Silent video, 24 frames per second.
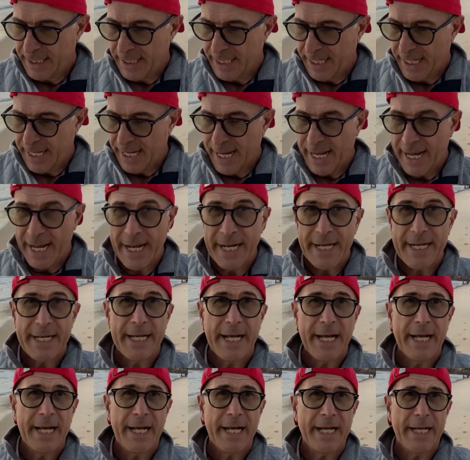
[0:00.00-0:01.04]
And
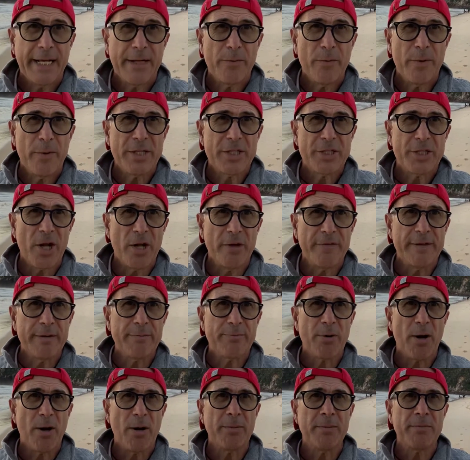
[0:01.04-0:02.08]
when solving
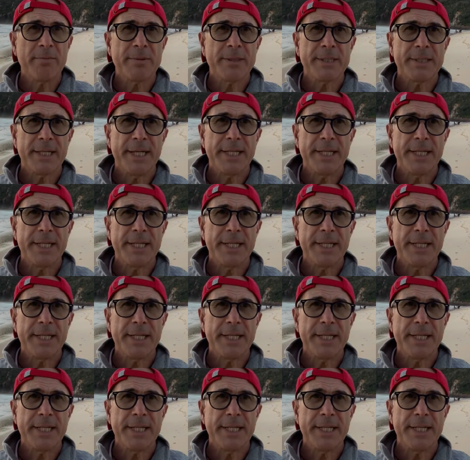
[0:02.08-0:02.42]
problems,